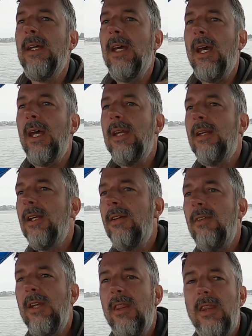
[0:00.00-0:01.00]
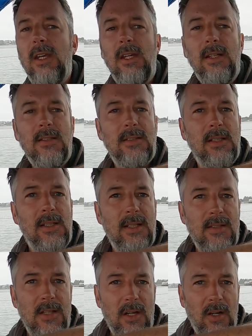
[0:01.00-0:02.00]
at living things
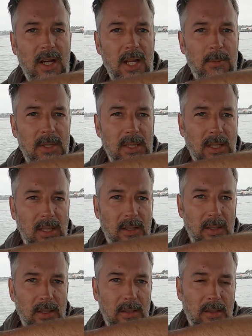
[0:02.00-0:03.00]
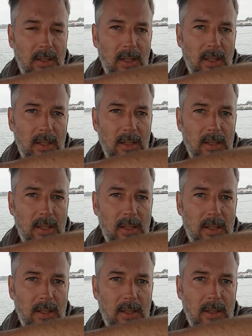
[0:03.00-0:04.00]
unless they're aiming to kill it, and
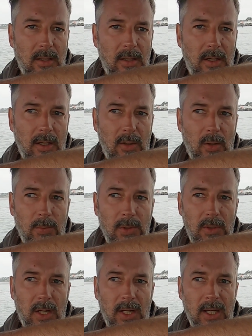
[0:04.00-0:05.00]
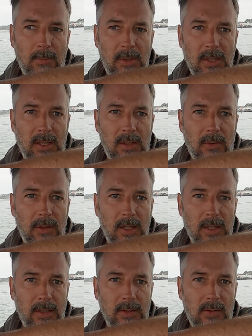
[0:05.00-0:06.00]
I hope you're not aiming to kill
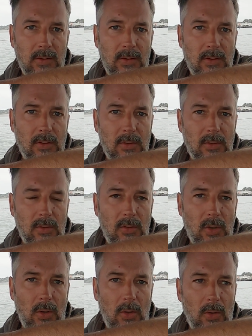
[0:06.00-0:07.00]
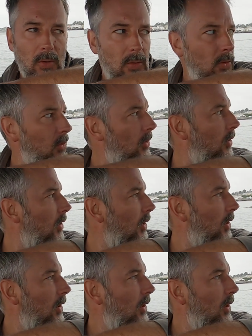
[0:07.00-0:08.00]
things. So
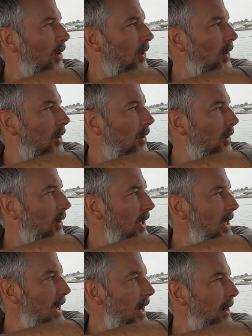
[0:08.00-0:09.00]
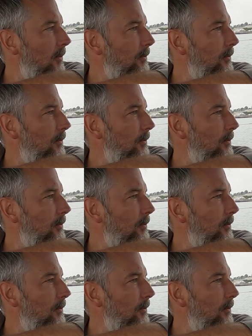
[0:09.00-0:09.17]
yeah,